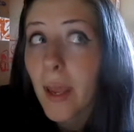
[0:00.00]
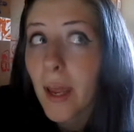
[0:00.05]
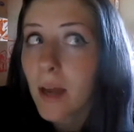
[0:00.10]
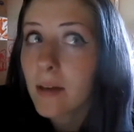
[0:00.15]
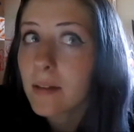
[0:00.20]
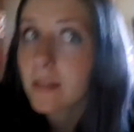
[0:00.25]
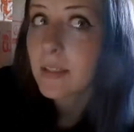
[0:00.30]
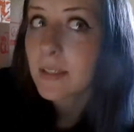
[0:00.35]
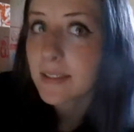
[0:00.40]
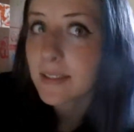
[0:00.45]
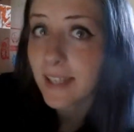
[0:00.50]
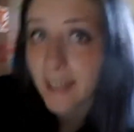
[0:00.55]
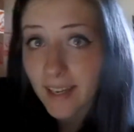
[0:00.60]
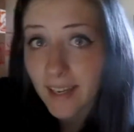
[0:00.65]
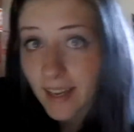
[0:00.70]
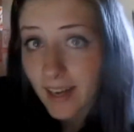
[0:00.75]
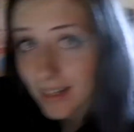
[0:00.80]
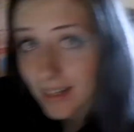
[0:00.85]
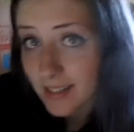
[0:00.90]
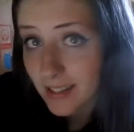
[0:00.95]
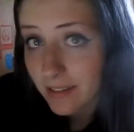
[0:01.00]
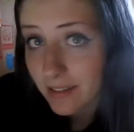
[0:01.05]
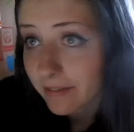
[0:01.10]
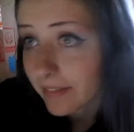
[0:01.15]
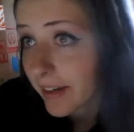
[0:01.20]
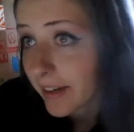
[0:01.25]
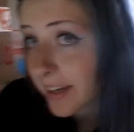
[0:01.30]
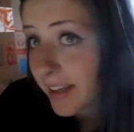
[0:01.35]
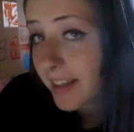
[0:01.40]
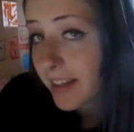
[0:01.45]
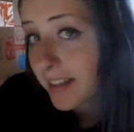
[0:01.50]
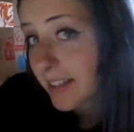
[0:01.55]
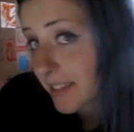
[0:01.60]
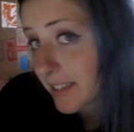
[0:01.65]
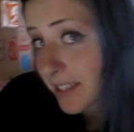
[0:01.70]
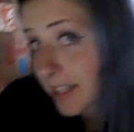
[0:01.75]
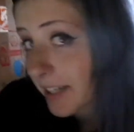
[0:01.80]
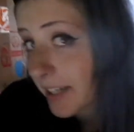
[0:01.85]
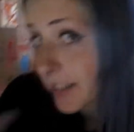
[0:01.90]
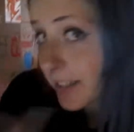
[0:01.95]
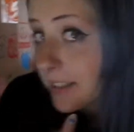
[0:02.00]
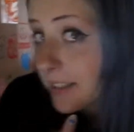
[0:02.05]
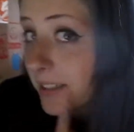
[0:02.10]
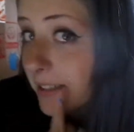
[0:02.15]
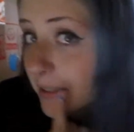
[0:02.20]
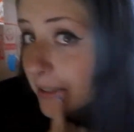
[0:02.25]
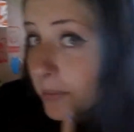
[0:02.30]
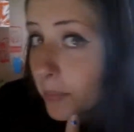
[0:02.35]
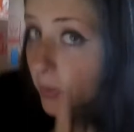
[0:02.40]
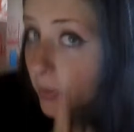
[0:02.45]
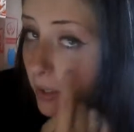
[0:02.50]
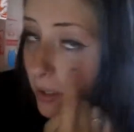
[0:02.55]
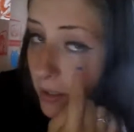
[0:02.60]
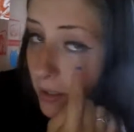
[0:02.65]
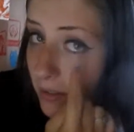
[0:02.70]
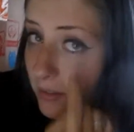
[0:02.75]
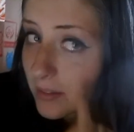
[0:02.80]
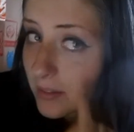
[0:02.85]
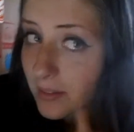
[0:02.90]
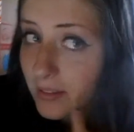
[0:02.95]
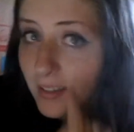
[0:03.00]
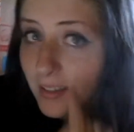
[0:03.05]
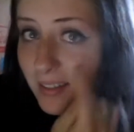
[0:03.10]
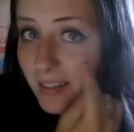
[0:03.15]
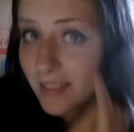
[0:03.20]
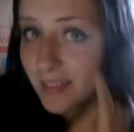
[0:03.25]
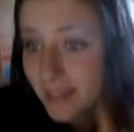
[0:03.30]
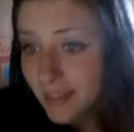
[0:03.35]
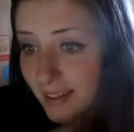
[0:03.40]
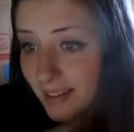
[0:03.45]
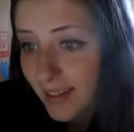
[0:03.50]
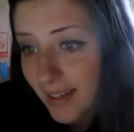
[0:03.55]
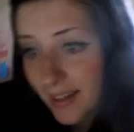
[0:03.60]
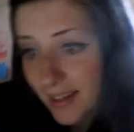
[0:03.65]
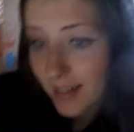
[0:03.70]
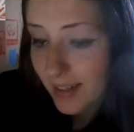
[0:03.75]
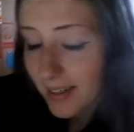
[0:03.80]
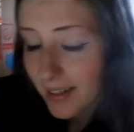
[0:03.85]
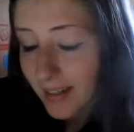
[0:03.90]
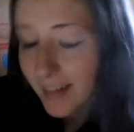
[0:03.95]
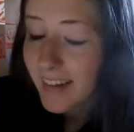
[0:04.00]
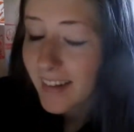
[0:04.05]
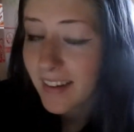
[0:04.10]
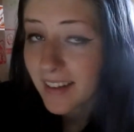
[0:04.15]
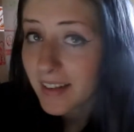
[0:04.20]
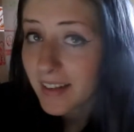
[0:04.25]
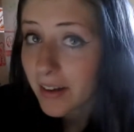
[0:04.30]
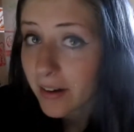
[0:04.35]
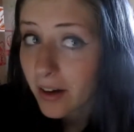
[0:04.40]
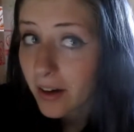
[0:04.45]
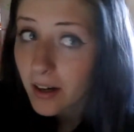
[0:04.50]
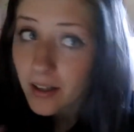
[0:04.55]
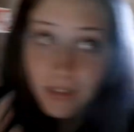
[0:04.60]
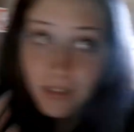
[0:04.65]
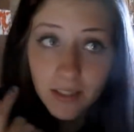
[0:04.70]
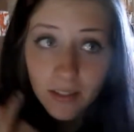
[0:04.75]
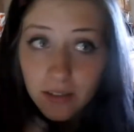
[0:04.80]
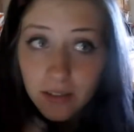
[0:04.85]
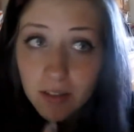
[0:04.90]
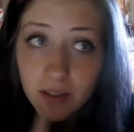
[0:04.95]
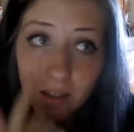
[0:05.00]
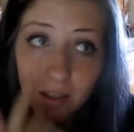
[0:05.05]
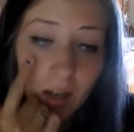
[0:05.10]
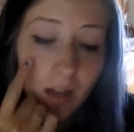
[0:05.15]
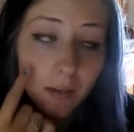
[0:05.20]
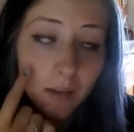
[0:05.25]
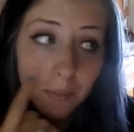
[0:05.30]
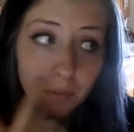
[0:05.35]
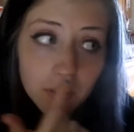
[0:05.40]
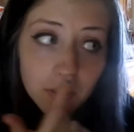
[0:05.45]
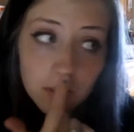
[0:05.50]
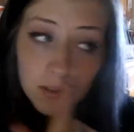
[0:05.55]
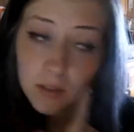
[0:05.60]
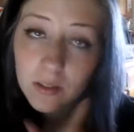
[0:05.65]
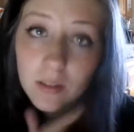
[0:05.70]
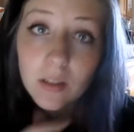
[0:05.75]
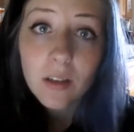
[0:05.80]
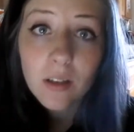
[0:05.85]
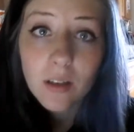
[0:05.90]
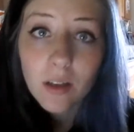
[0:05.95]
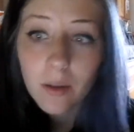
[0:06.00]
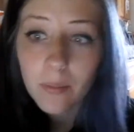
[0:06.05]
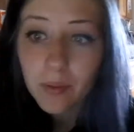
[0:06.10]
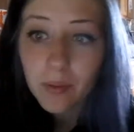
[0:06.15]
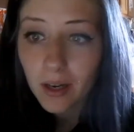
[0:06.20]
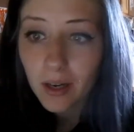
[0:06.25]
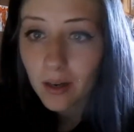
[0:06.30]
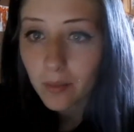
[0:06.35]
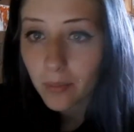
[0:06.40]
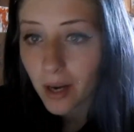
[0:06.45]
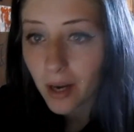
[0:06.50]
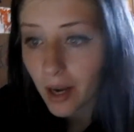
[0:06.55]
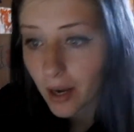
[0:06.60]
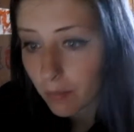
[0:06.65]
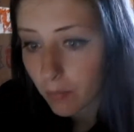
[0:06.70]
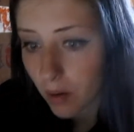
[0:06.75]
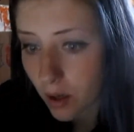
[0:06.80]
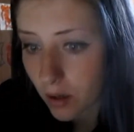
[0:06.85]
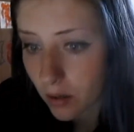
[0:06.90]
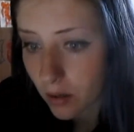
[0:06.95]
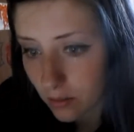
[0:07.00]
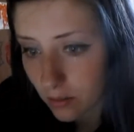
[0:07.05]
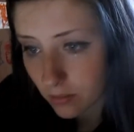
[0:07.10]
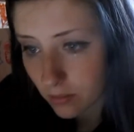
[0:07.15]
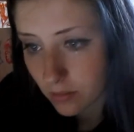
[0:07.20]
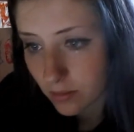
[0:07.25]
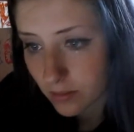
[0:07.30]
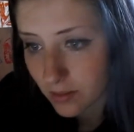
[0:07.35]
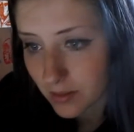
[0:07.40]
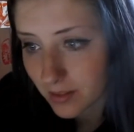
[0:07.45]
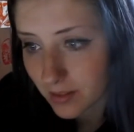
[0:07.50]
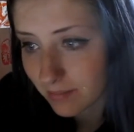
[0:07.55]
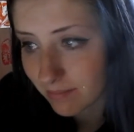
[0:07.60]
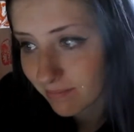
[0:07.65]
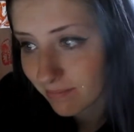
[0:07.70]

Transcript: I'm gonna take it as I failed the challenge because there are teardrops coming out of my eyeballs.